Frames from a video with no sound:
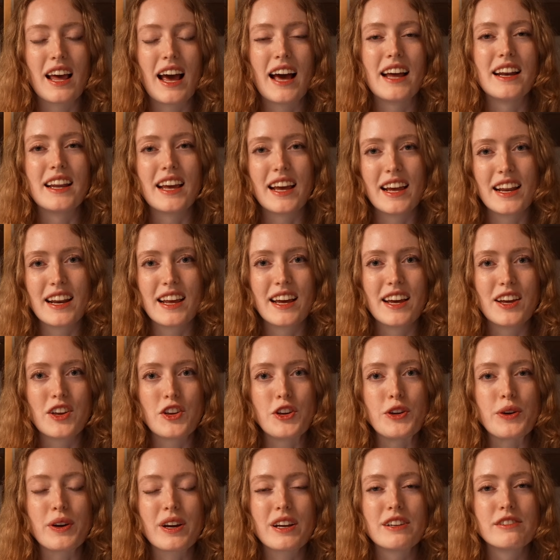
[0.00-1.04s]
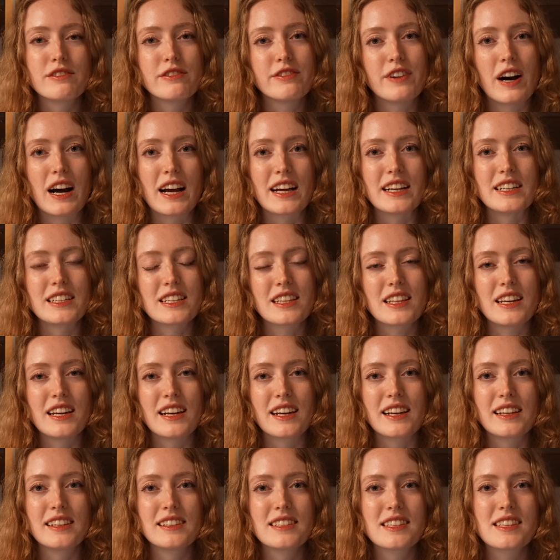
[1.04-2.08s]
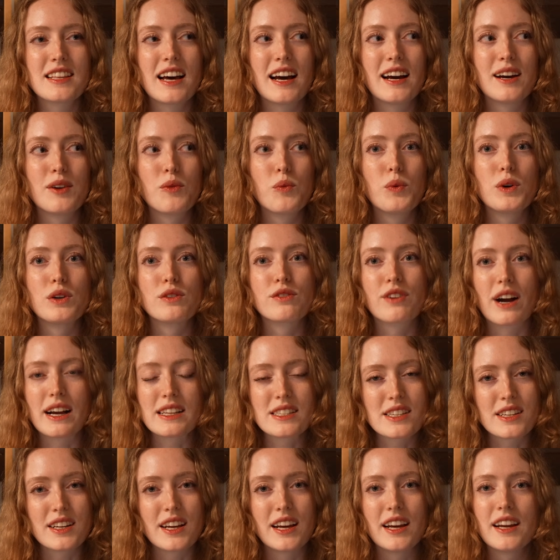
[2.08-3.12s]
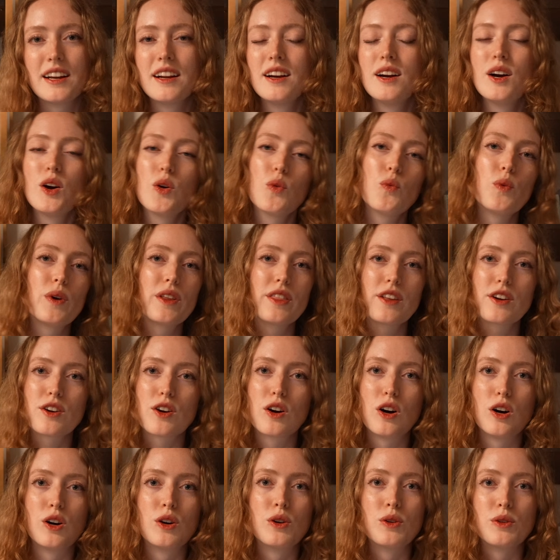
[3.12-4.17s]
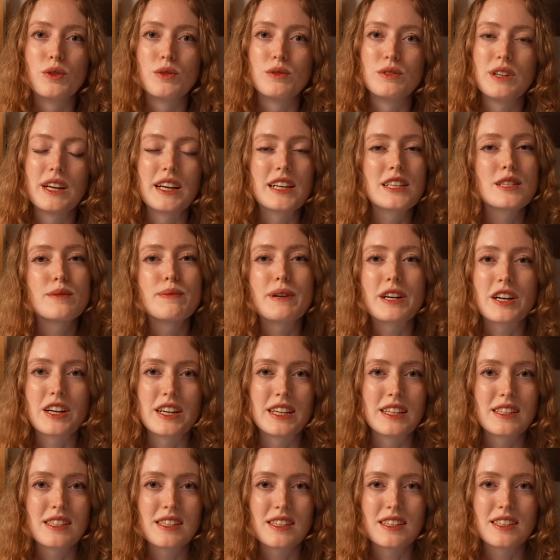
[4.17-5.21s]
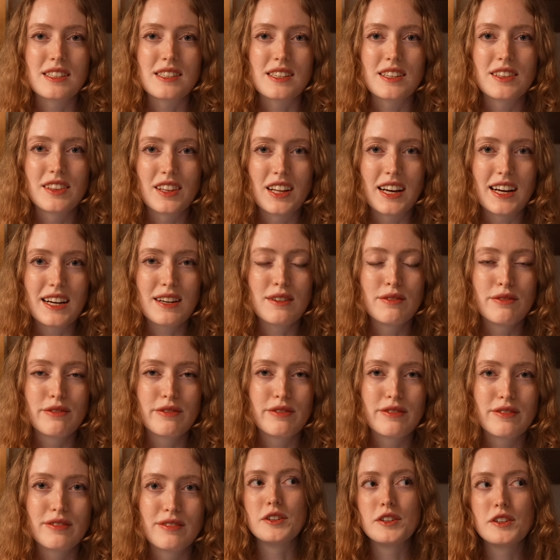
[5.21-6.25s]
and in it you can find things that will resonate with your own experiences in life.